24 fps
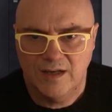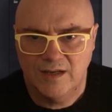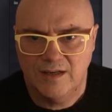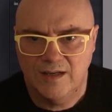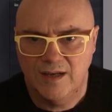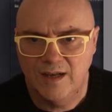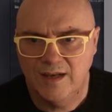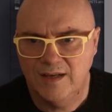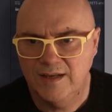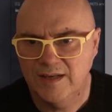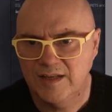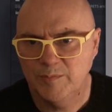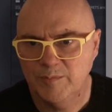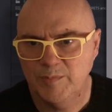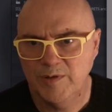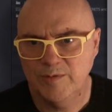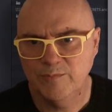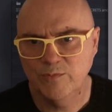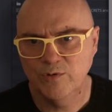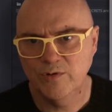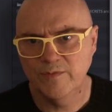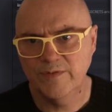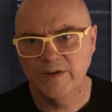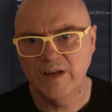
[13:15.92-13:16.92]
little bit
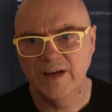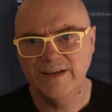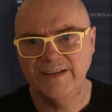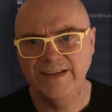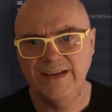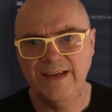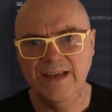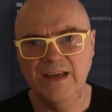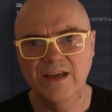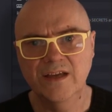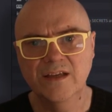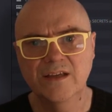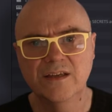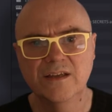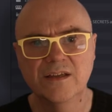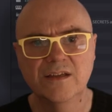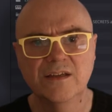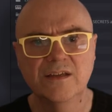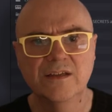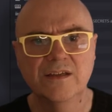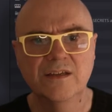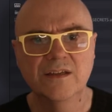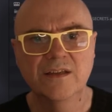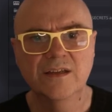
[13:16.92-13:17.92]
more of an idea
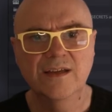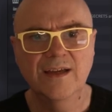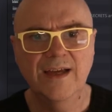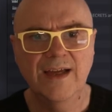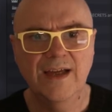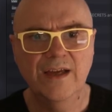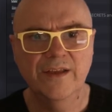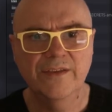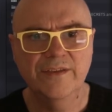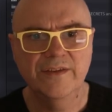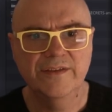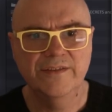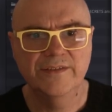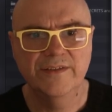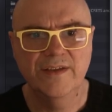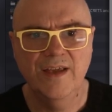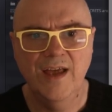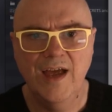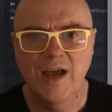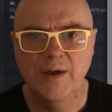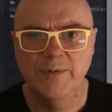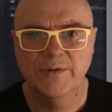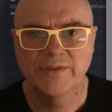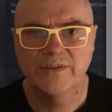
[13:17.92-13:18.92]
how
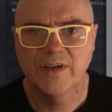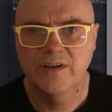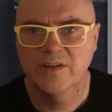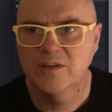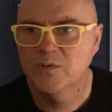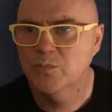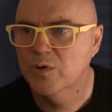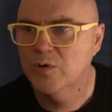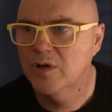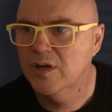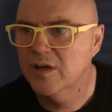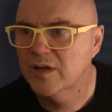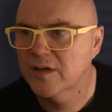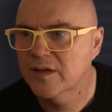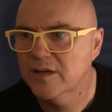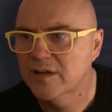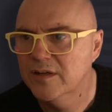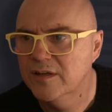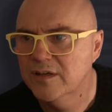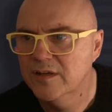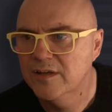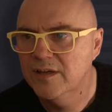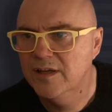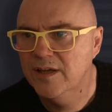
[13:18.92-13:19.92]
it's going to work
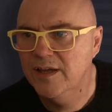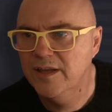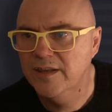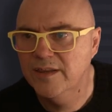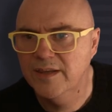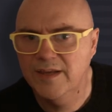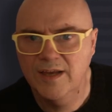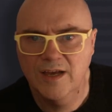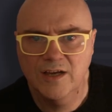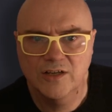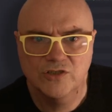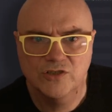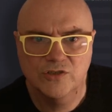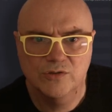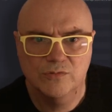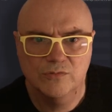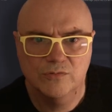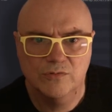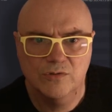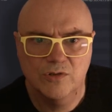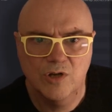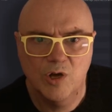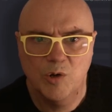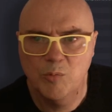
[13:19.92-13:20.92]
in the actual
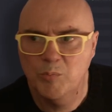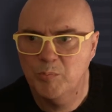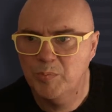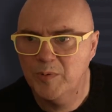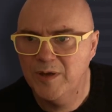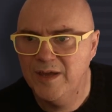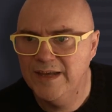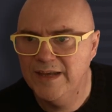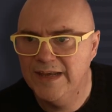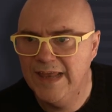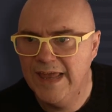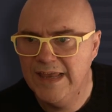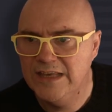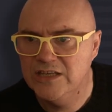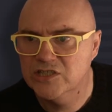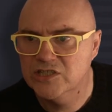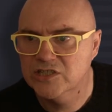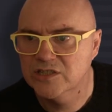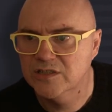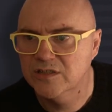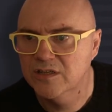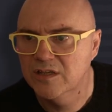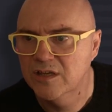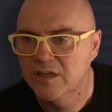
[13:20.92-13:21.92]
comp in
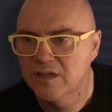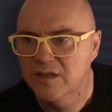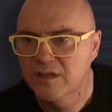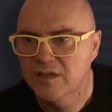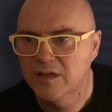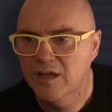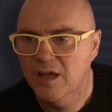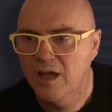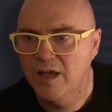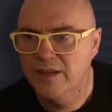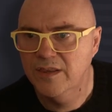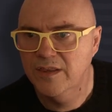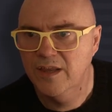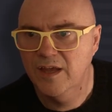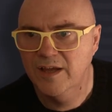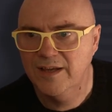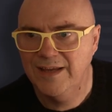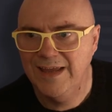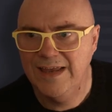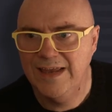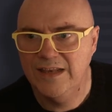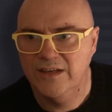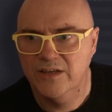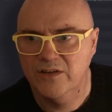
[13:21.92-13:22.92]
Engine. And
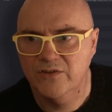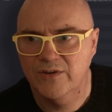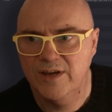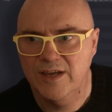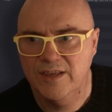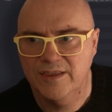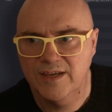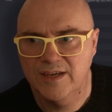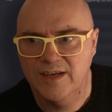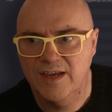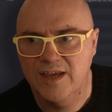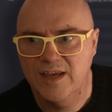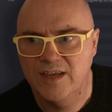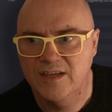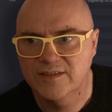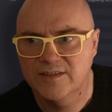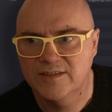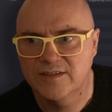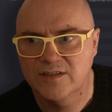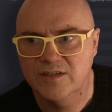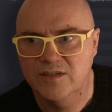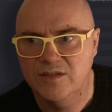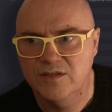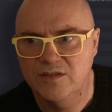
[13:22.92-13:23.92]
again, the great thing is
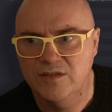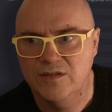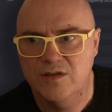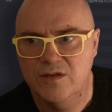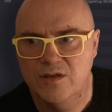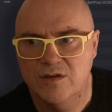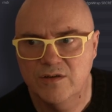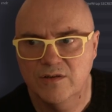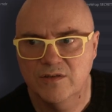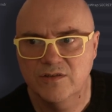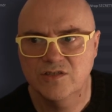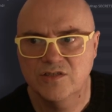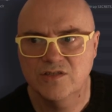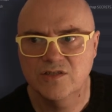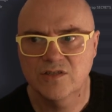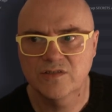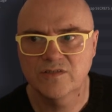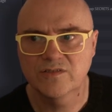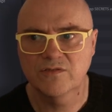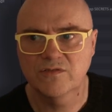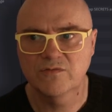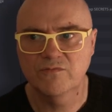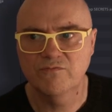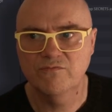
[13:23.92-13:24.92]
you can
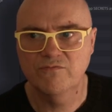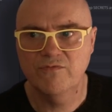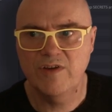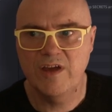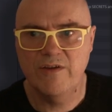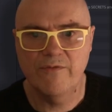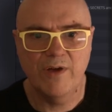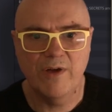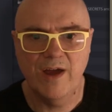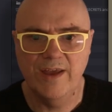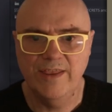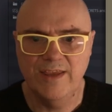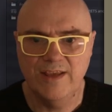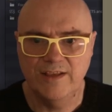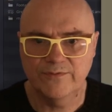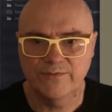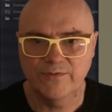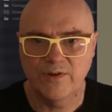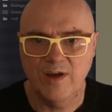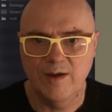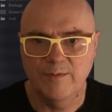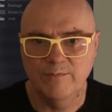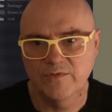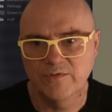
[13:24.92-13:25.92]
just rewrite these
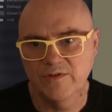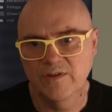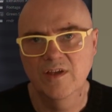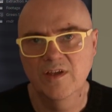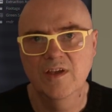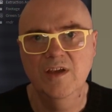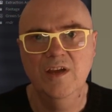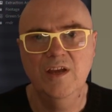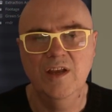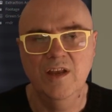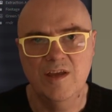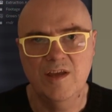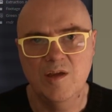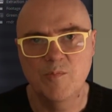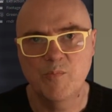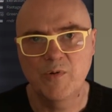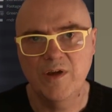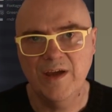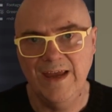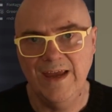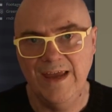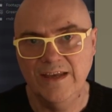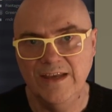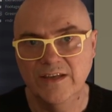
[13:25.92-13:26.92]
frames. You bring
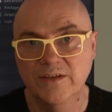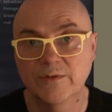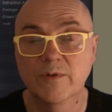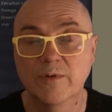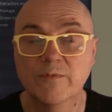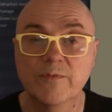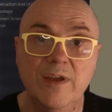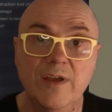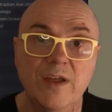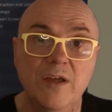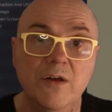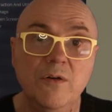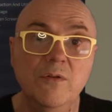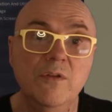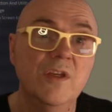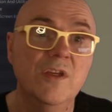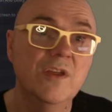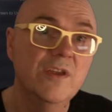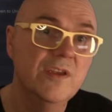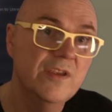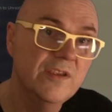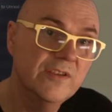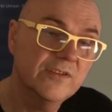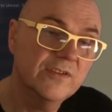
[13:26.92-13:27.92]
it into Unreal,
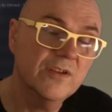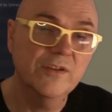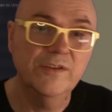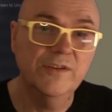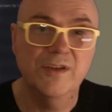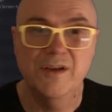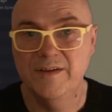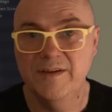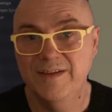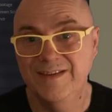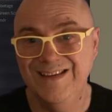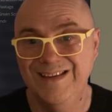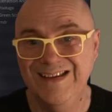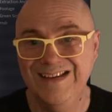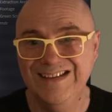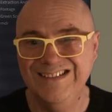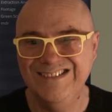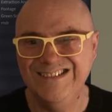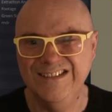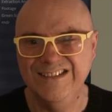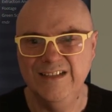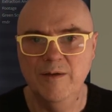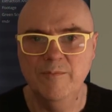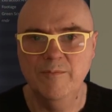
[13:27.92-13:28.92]
you start noticing,
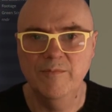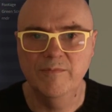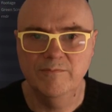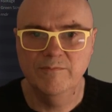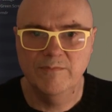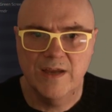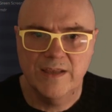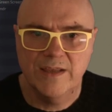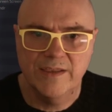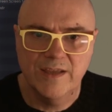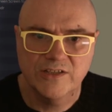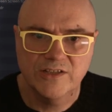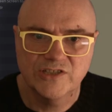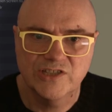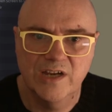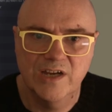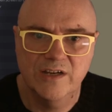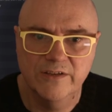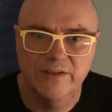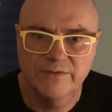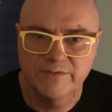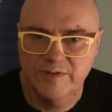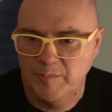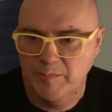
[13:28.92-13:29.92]
oh man, that shadow
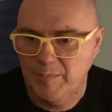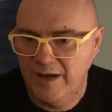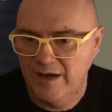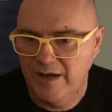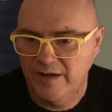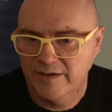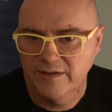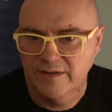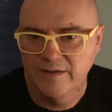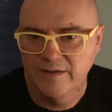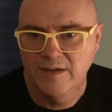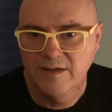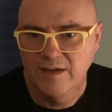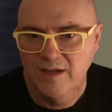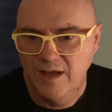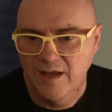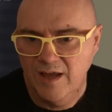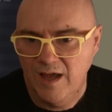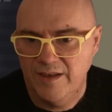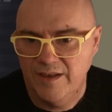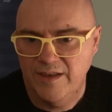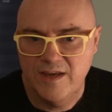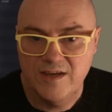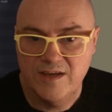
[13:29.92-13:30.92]
is really bad.
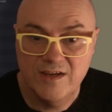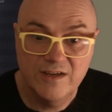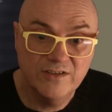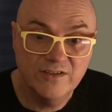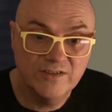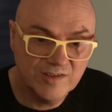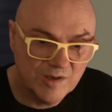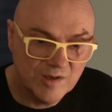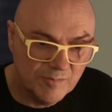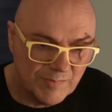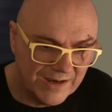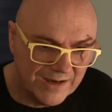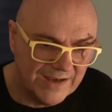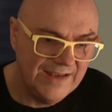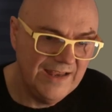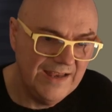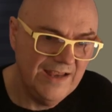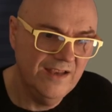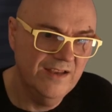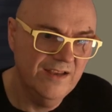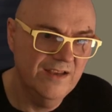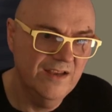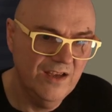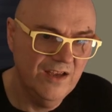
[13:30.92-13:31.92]
And then you can just come back in
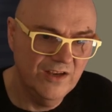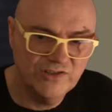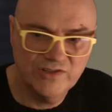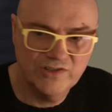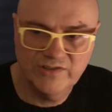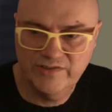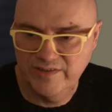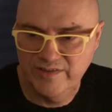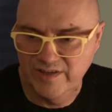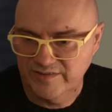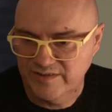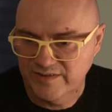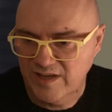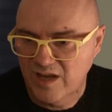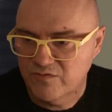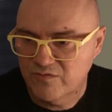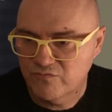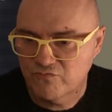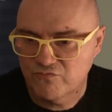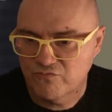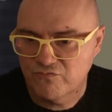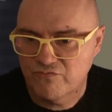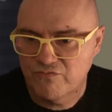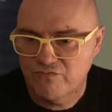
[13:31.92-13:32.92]
here, adjust this
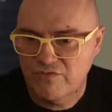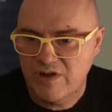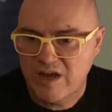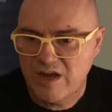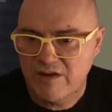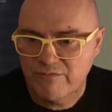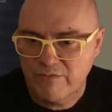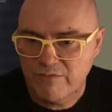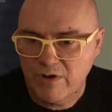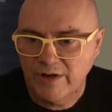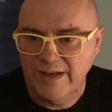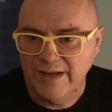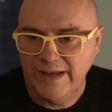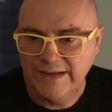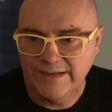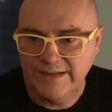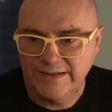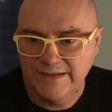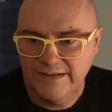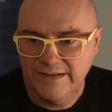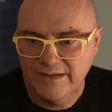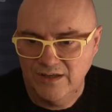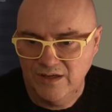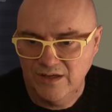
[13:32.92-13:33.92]
and rerun it
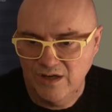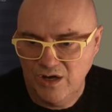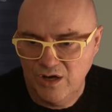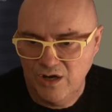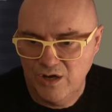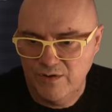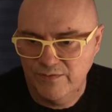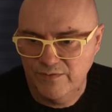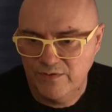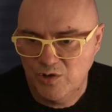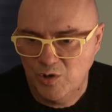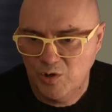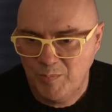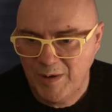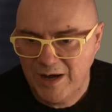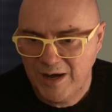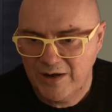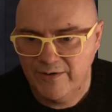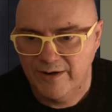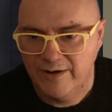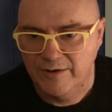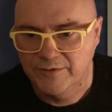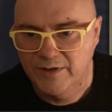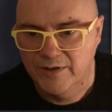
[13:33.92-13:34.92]
over your
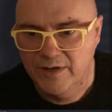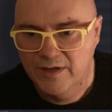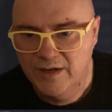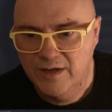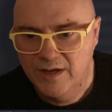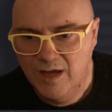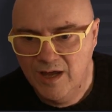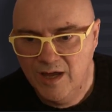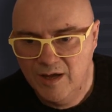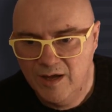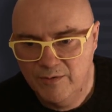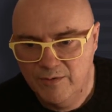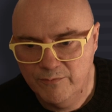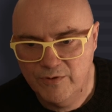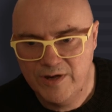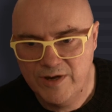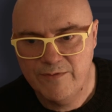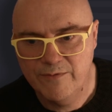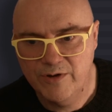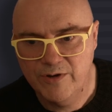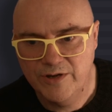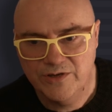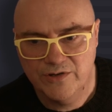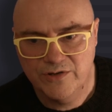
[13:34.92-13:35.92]
background.
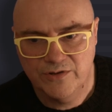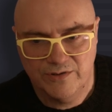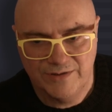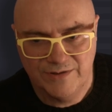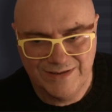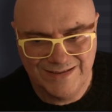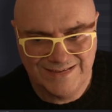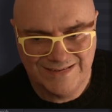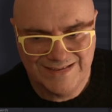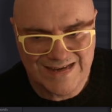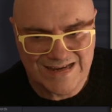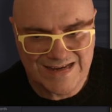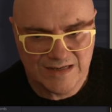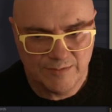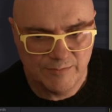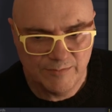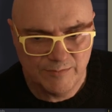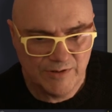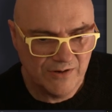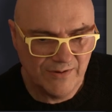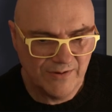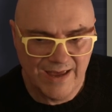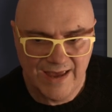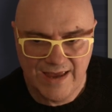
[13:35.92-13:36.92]
Rerun your
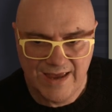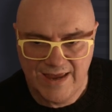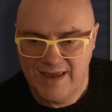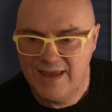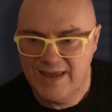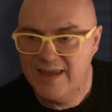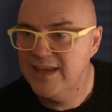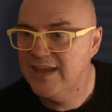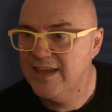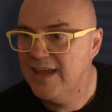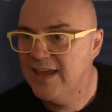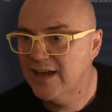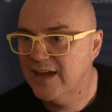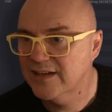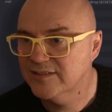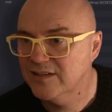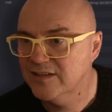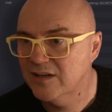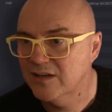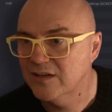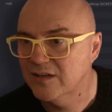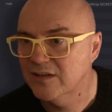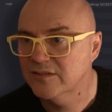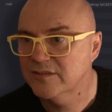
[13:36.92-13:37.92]
DWA
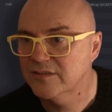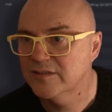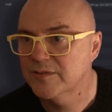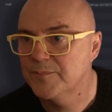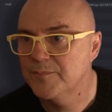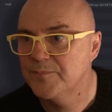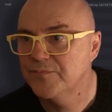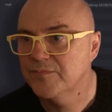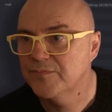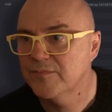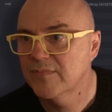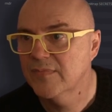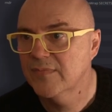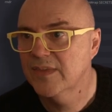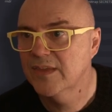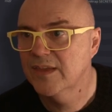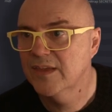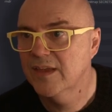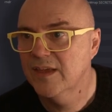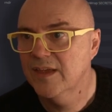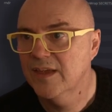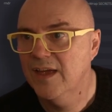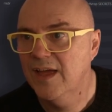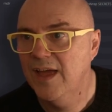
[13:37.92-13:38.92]
EXRs,
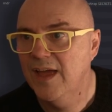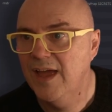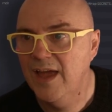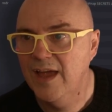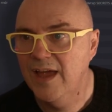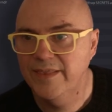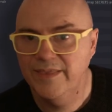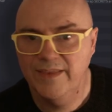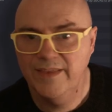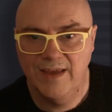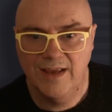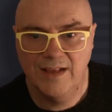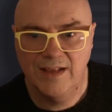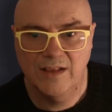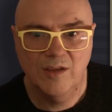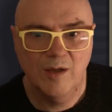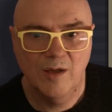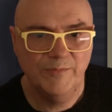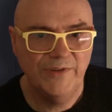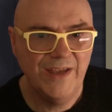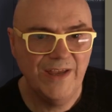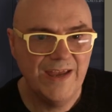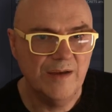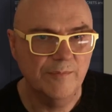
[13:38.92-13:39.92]
and it'll
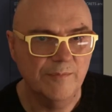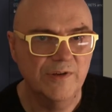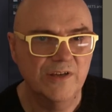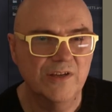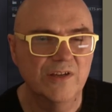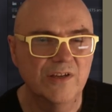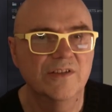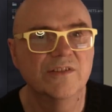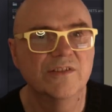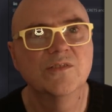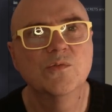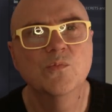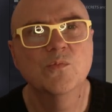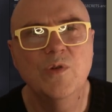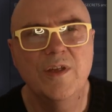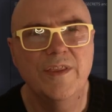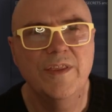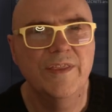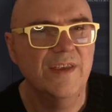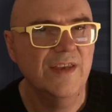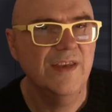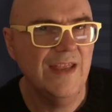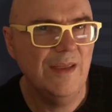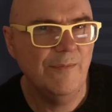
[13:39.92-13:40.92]
update, because with
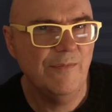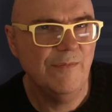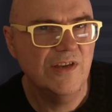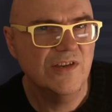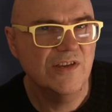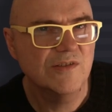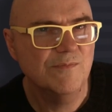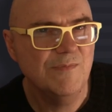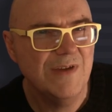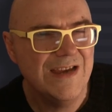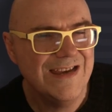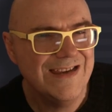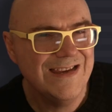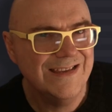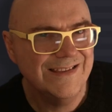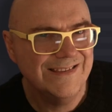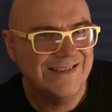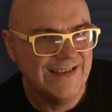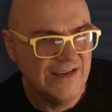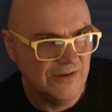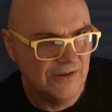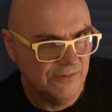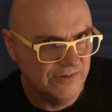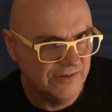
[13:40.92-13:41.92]
the image media
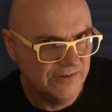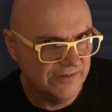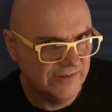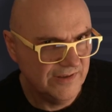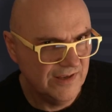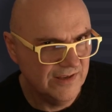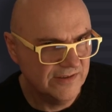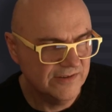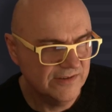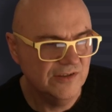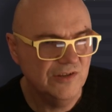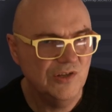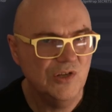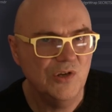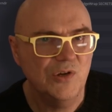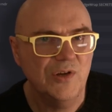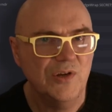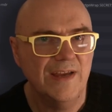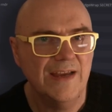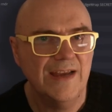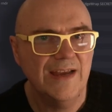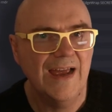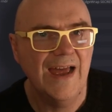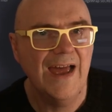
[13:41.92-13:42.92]
sequence, it's
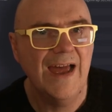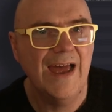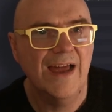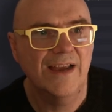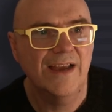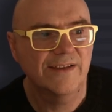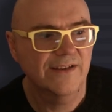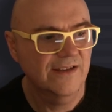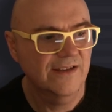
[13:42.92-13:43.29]
looking at